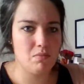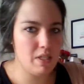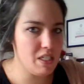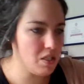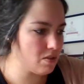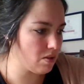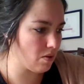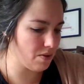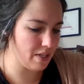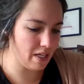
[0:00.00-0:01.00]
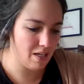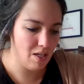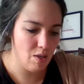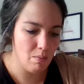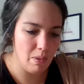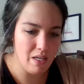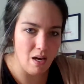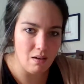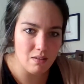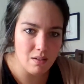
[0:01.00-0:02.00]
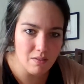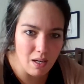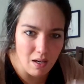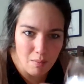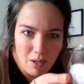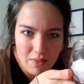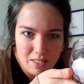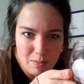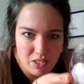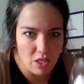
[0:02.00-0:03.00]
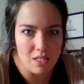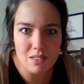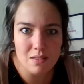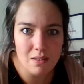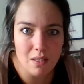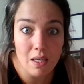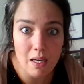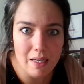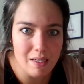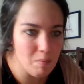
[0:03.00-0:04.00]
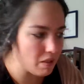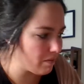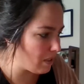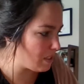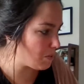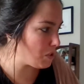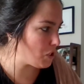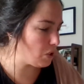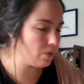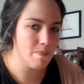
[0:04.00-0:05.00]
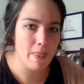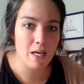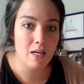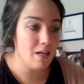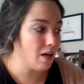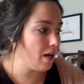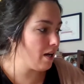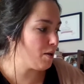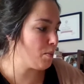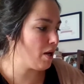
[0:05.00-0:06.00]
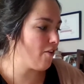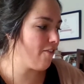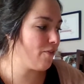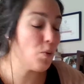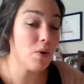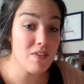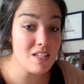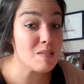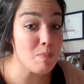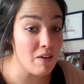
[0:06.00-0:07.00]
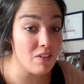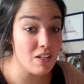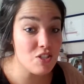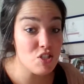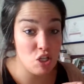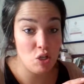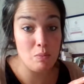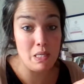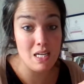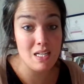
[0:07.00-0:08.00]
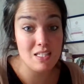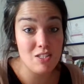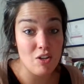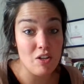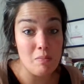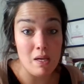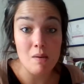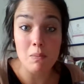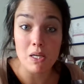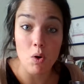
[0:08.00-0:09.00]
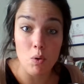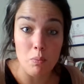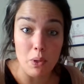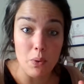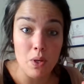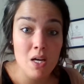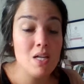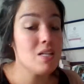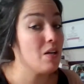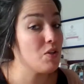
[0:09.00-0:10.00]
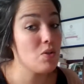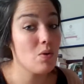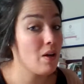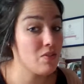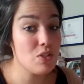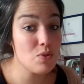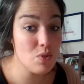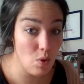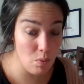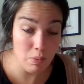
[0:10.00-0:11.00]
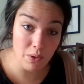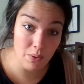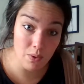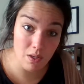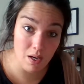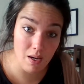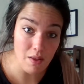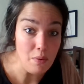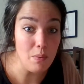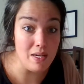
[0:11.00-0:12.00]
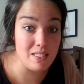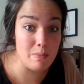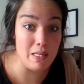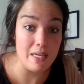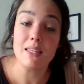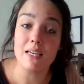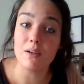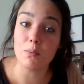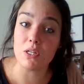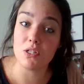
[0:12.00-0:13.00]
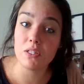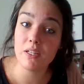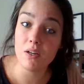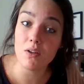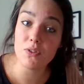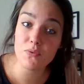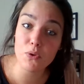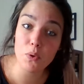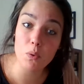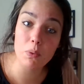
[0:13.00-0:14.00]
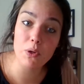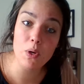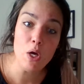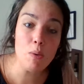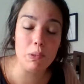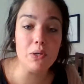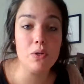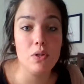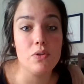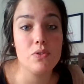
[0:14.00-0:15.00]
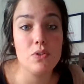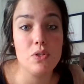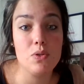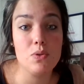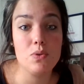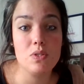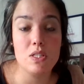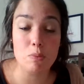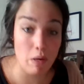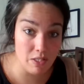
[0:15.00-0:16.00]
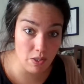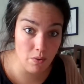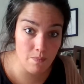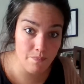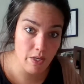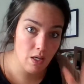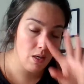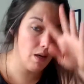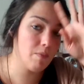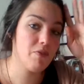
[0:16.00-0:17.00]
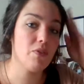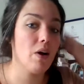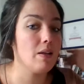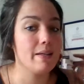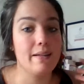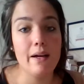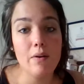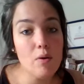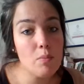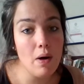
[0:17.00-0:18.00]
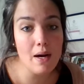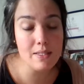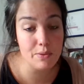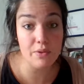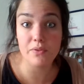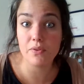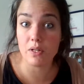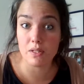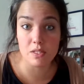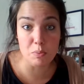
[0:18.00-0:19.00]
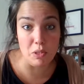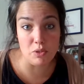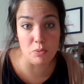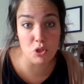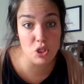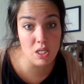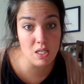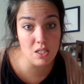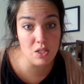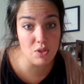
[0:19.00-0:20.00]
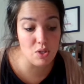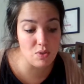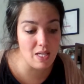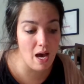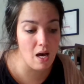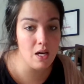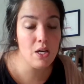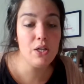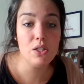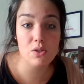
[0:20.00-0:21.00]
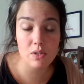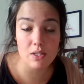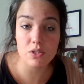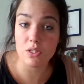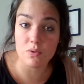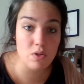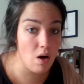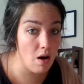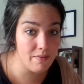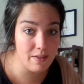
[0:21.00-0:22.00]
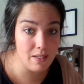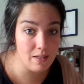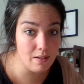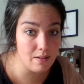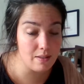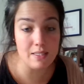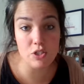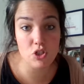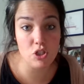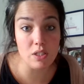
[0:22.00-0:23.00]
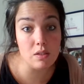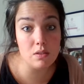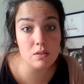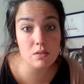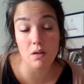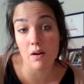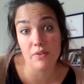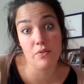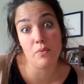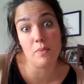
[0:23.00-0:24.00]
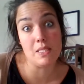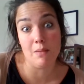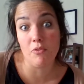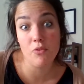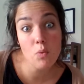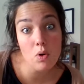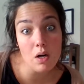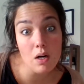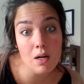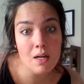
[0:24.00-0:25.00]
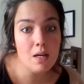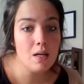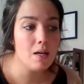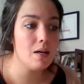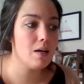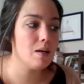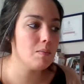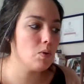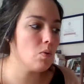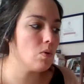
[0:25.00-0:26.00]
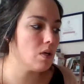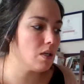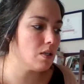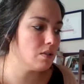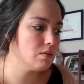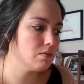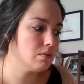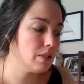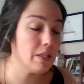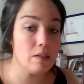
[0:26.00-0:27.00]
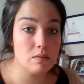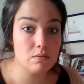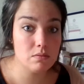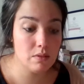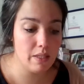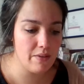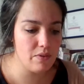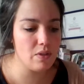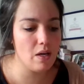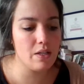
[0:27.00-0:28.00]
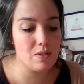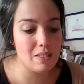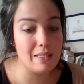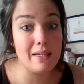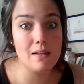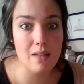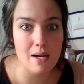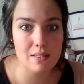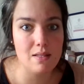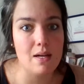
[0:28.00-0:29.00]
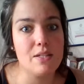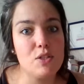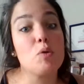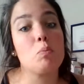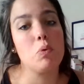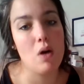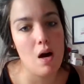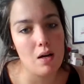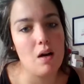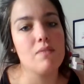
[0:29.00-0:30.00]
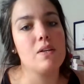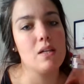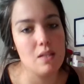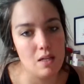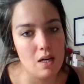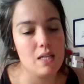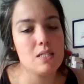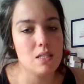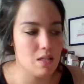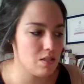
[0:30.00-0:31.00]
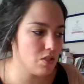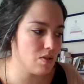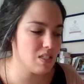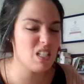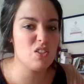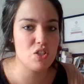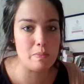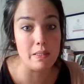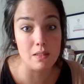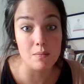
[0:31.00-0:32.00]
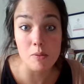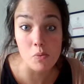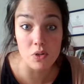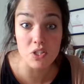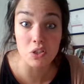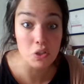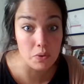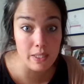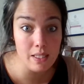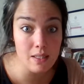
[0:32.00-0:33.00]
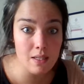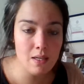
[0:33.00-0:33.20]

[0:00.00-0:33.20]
I didn't use the whole thing. But yeah, I've got about this much ice. Any amount of ice will do. Um, for this beverage, Jeremy has started making me cold brew. Now, you don't have to use cold brew. Uh, the recipe, I think, originally calls for cold brew, but you can also use espresso. Um, if you've got like an AeroPress or if you've got an espresso machine, you can use that. You can actually use coffee that's chilled, coffee from the day before, um, or, you know, if you're not using like a glass glass, you can pour hot coffee and then ice and then do this. It'll just be a little bit more diluted.